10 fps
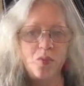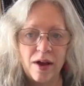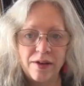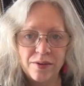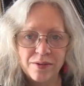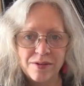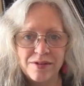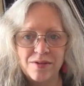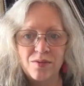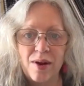
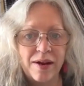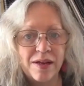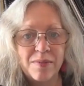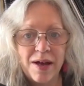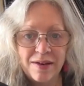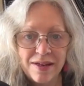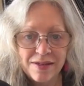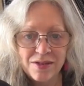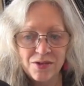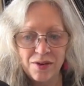Writers writing about
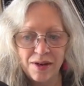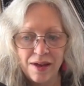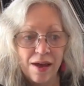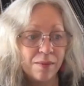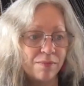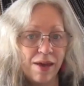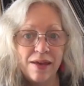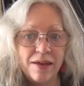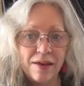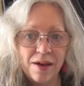history,
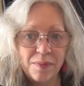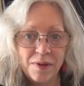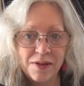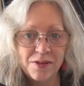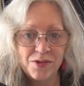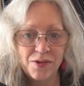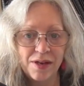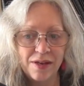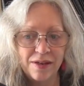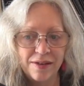making up
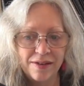history